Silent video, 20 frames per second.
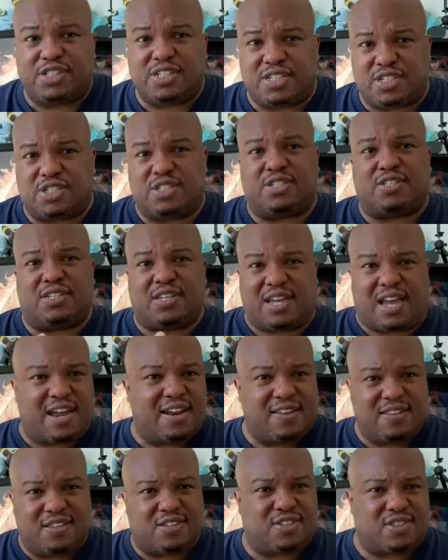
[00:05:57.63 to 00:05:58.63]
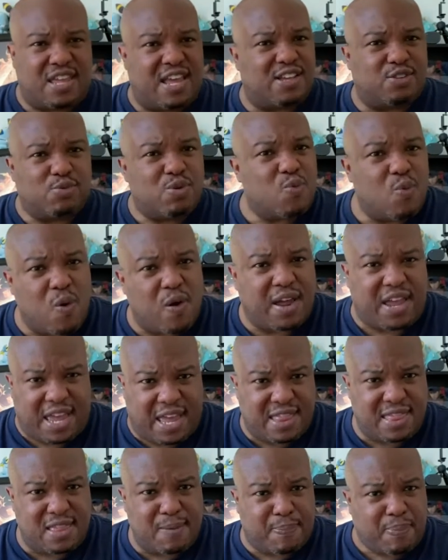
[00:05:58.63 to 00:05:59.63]
this is kind of the things we want
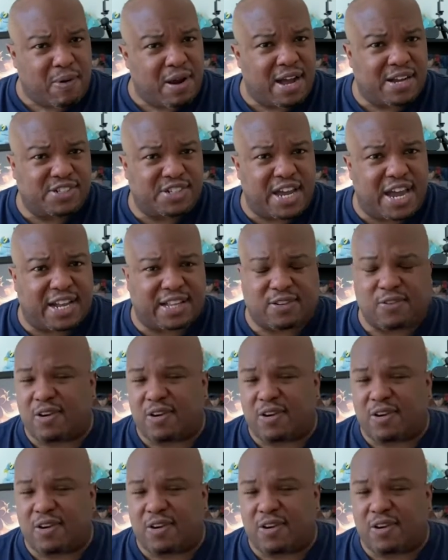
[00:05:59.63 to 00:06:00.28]
in the project